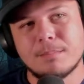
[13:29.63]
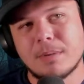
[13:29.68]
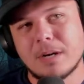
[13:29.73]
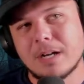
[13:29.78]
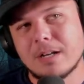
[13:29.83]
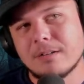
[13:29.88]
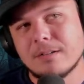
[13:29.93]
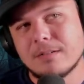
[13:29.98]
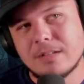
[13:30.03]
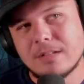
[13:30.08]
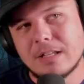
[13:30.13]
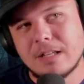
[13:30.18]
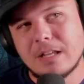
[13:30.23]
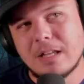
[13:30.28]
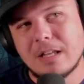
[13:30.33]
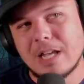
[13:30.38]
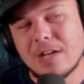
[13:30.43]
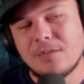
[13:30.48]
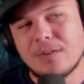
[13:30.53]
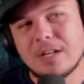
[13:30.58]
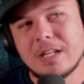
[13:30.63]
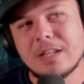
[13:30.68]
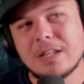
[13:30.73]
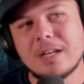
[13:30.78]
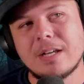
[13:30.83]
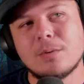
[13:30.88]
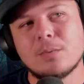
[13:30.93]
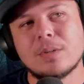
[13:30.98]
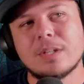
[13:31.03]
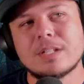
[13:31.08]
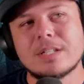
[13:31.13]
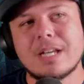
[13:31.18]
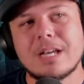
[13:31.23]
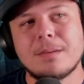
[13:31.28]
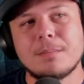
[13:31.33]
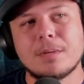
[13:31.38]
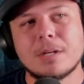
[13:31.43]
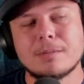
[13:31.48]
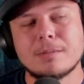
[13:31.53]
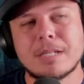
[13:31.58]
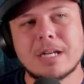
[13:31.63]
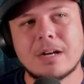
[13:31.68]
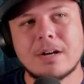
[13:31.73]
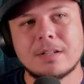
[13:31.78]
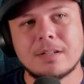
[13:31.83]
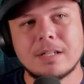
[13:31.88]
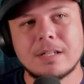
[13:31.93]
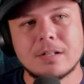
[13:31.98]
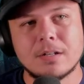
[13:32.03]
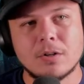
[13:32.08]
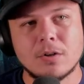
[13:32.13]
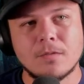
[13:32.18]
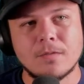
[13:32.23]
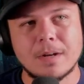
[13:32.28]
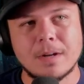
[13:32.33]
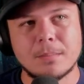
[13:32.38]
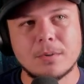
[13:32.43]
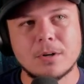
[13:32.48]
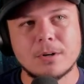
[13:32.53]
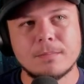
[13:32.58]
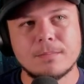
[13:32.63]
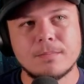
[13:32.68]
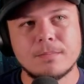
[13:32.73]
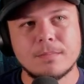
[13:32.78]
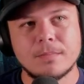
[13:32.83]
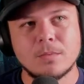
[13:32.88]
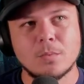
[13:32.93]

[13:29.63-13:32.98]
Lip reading: But if anything, when this game comes out at the end of November,